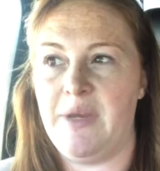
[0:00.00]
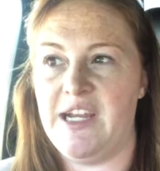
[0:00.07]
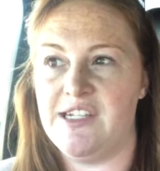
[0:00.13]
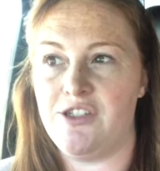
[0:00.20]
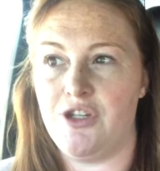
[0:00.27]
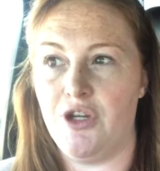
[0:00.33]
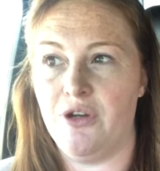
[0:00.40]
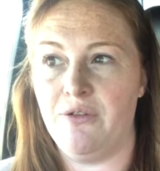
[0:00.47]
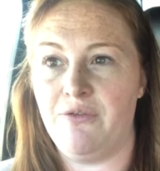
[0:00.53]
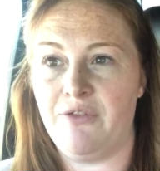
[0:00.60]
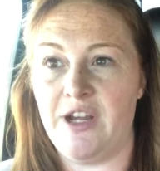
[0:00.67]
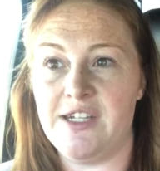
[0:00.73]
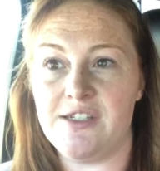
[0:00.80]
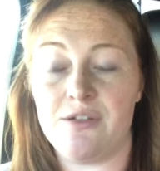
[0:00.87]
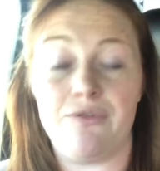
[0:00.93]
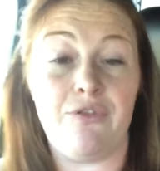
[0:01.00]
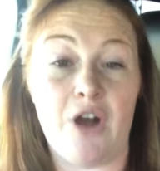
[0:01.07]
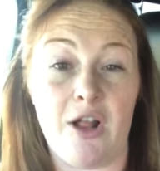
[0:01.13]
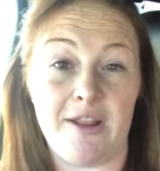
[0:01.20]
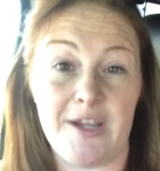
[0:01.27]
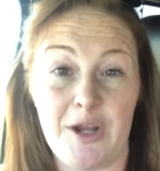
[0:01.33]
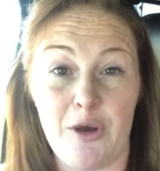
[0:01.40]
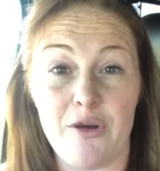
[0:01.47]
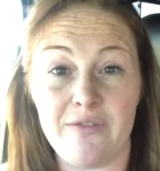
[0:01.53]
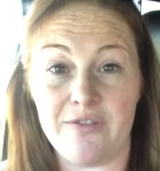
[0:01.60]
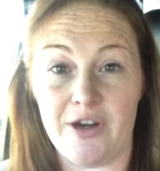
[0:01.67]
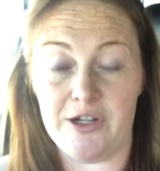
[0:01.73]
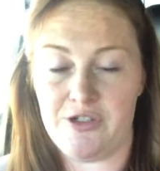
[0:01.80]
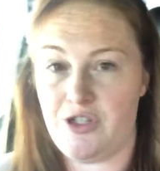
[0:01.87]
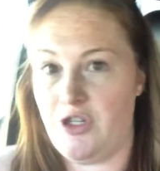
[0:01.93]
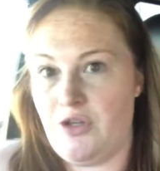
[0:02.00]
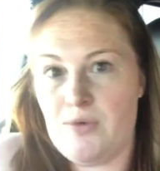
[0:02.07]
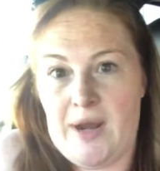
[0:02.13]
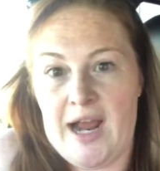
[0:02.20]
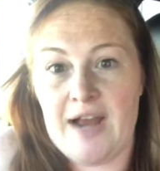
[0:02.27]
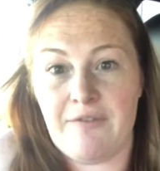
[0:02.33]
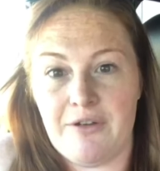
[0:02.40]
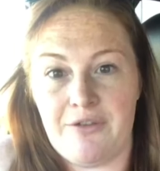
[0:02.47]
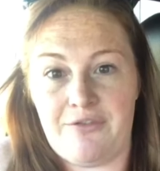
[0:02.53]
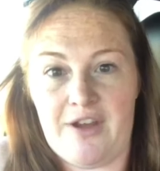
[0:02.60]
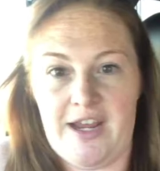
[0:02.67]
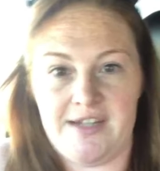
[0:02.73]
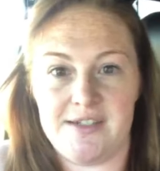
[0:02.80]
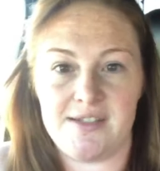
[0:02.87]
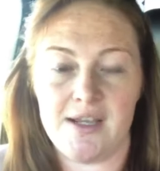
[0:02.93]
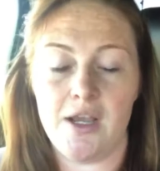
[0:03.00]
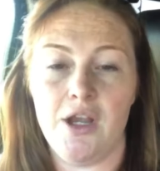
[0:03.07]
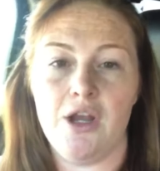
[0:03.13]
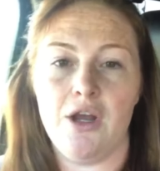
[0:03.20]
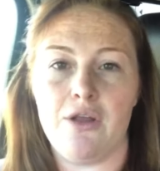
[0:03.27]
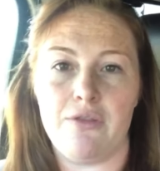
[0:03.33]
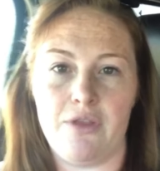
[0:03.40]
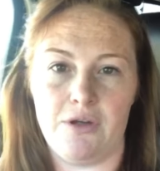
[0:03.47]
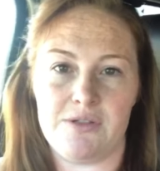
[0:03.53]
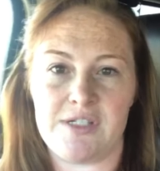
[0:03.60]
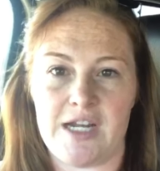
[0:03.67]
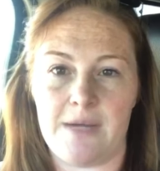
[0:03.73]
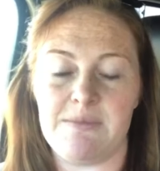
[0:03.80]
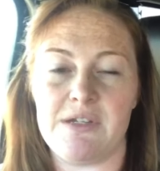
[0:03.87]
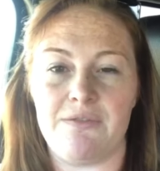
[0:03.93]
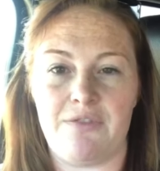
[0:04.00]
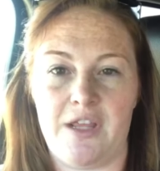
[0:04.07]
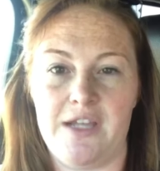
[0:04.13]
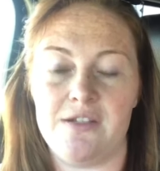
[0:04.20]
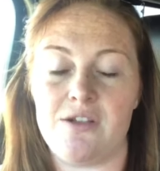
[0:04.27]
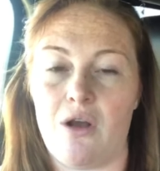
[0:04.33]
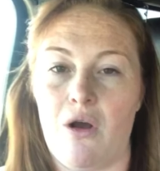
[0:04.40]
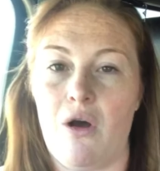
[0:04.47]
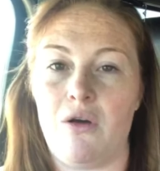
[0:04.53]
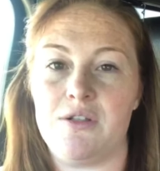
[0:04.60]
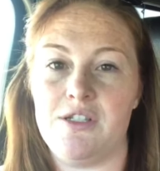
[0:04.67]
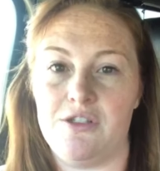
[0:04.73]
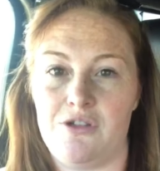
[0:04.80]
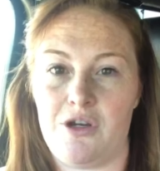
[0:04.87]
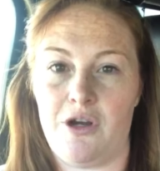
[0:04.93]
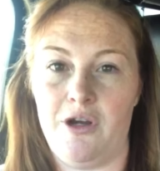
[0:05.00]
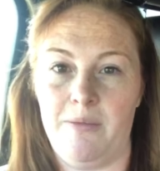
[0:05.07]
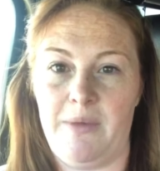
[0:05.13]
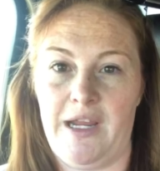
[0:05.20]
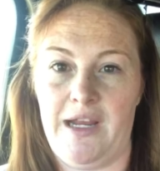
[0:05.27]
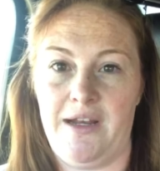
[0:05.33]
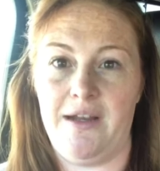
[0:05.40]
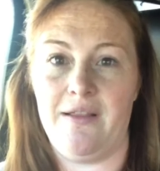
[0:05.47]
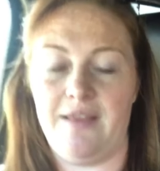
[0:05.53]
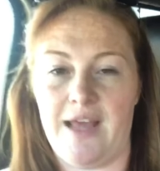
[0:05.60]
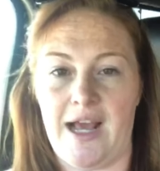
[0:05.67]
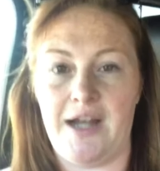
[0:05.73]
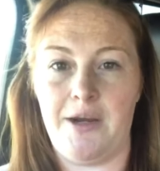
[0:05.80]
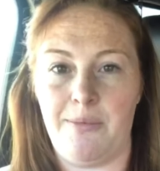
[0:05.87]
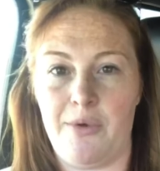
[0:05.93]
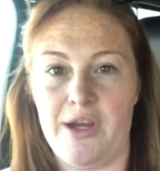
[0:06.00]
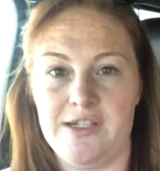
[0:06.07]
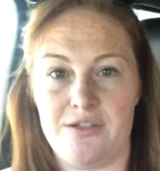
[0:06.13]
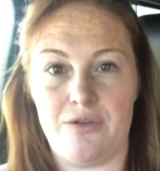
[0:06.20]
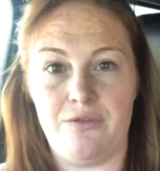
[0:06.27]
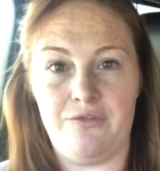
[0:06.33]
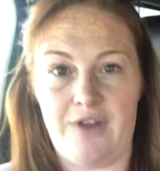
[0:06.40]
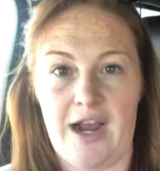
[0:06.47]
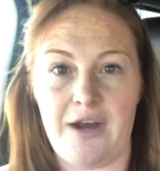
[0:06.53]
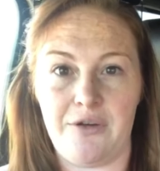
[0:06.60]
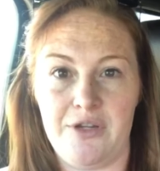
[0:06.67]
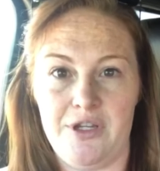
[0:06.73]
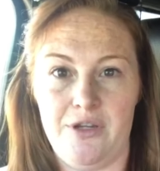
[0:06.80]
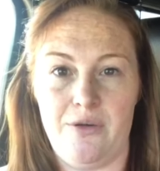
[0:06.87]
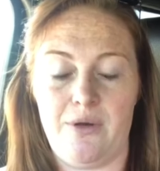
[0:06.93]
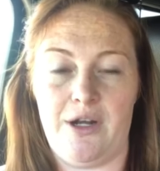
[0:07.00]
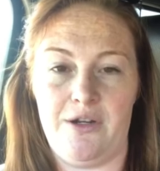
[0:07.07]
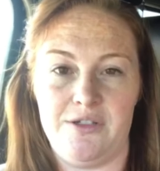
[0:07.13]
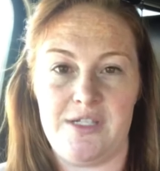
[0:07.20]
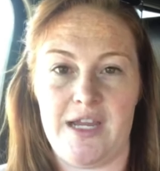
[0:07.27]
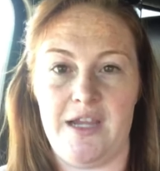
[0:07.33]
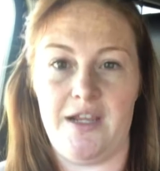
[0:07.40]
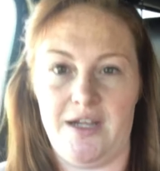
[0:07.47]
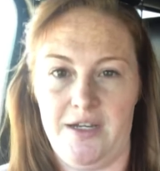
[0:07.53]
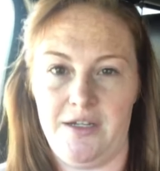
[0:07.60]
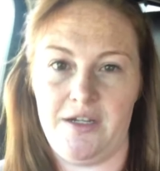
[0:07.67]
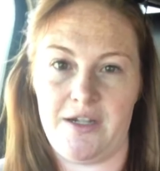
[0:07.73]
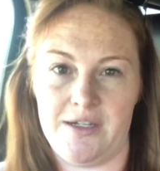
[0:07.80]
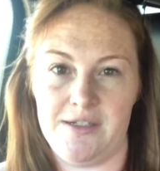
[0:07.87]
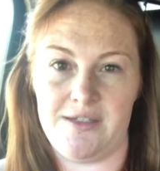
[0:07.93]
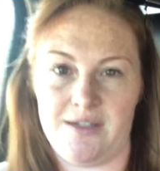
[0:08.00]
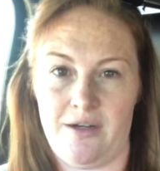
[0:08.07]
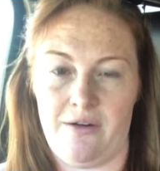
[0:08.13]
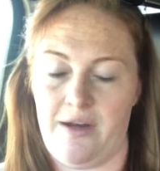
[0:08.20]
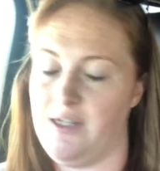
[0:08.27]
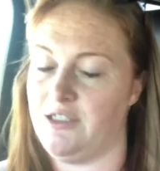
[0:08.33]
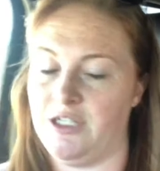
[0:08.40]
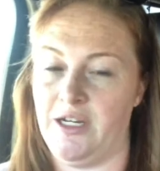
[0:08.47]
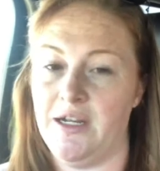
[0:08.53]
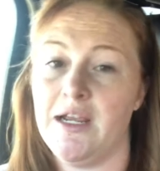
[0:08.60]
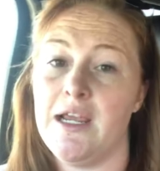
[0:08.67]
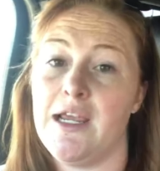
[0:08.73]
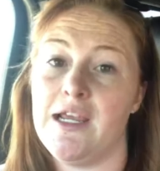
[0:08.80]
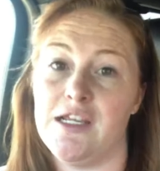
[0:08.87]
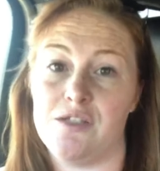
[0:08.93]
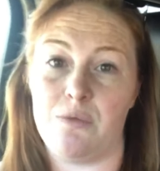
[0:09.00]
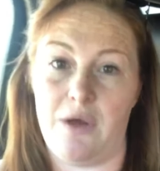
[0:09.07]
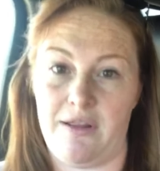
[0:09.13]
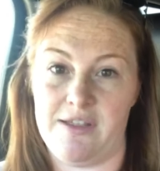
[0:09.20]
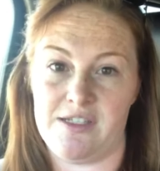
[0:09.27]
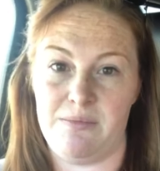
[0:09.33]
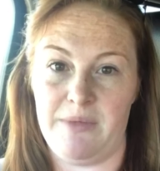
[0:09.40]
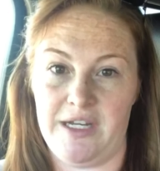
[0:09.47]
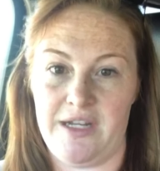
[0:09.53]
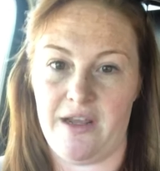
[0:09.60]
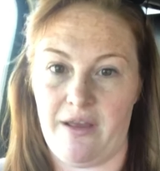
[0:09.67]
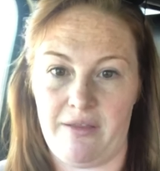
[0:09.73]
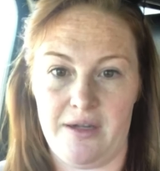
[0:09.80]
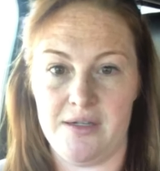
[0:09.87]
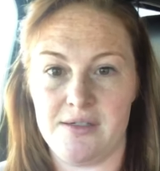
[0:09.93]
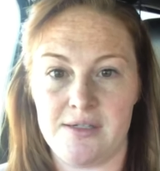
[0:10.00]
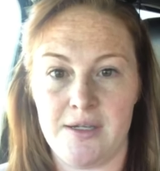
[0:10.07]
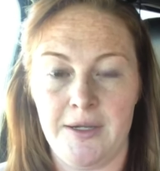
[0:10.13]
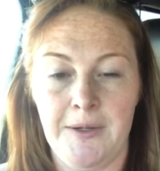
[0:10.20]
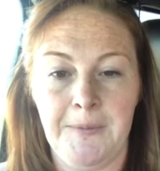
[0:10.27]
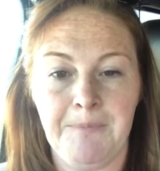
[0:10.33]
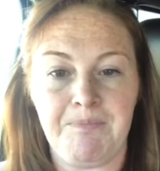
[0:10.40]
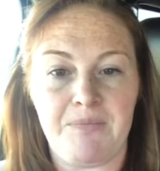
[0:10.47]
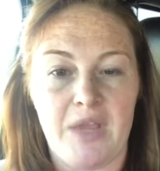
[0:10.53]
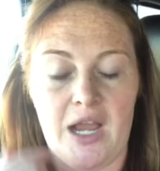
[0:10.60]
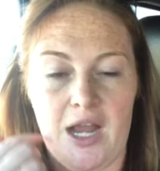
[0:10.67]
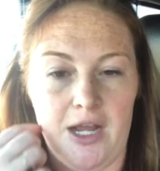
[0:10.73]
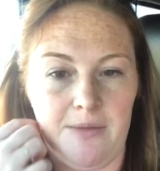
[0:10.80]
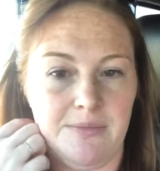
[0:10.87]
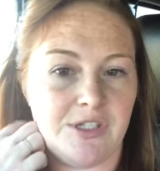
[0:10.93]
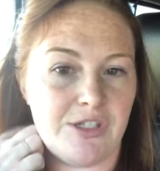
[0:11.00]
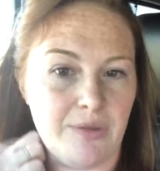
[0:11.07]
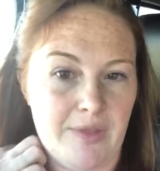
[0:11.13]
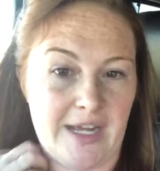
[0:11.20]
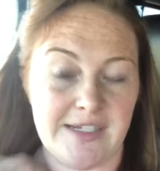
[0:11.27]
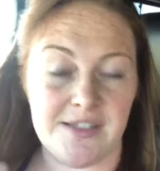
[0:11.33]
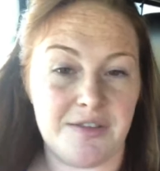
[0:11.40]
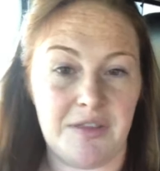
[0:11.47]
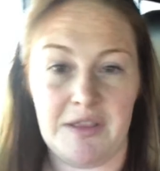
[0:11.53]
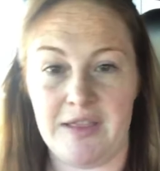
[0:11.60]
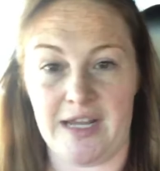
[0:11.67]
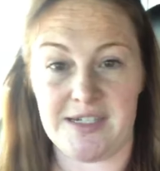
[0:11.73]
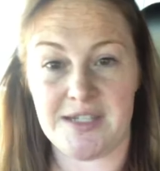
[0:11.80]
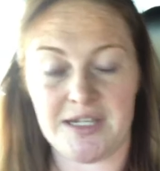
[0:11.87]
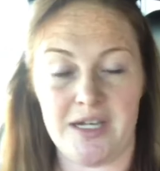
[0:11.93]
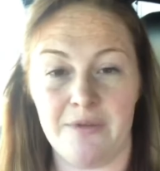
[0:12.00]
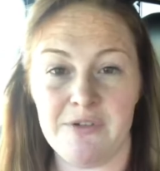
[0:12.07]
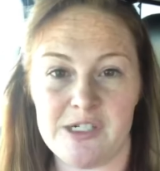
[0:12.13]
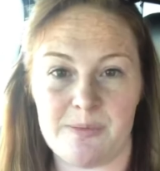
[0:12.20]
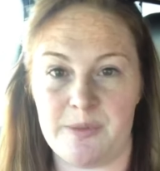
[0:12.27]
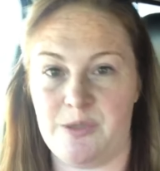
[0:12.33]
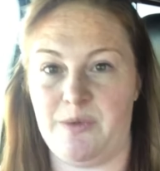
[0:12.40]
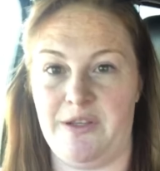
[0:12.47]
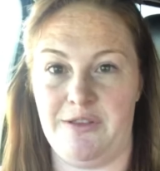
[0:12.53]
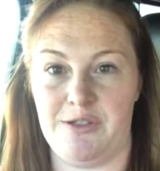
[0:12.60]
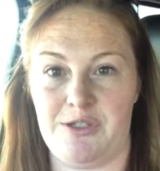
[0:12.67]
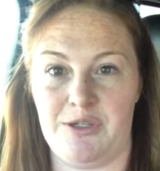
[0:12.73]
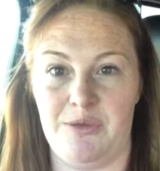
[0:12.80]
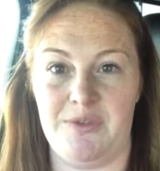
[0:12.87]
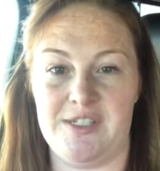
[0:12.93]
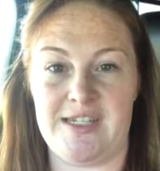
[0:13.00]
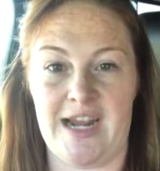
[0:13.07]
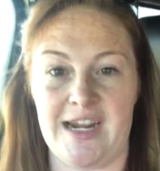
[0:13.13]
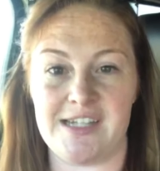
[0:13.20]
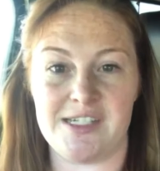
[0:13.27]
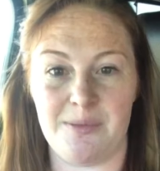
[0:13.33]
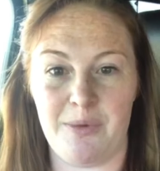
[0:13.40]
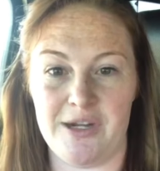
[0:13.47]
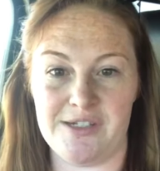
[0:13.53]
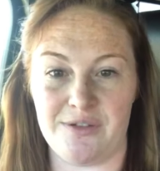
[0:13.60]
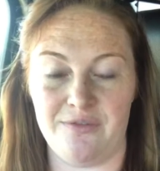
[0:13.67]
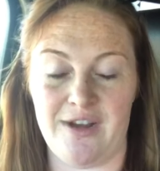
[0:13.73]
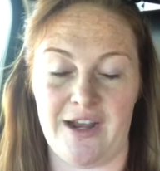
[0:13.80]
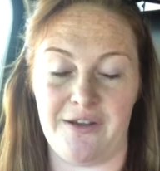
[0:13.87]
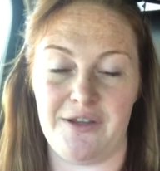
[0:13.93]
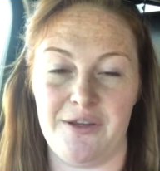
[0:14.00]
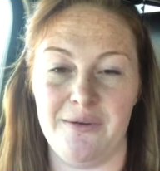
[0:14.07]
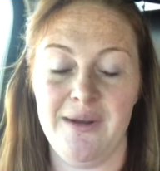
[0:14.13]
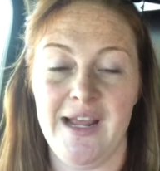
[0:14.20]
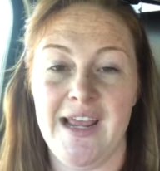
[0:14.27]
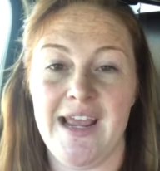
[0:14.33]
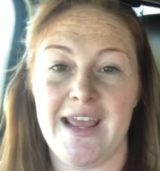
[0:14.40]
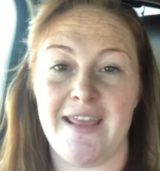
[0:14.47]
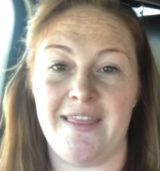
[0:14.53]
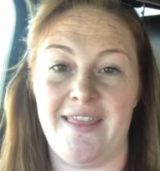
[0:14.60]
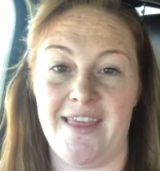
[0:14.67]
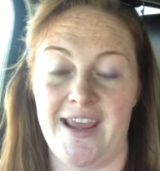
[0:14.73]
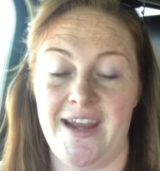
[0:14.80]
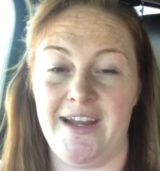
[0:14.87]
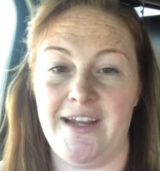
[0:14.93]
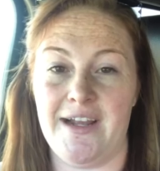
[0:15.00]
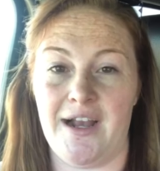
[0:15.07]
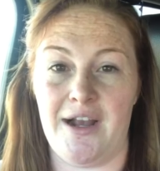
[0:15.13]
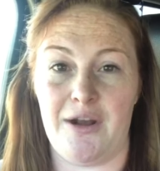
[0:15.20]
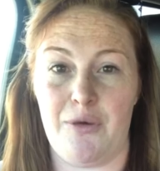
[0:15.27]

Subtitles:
Is your fence falling over? Do you have a fence? Those types of things all determine that appraisal value and are taken into consideration, as well as many others. So that's the difference between the two. The tax appraisal value, they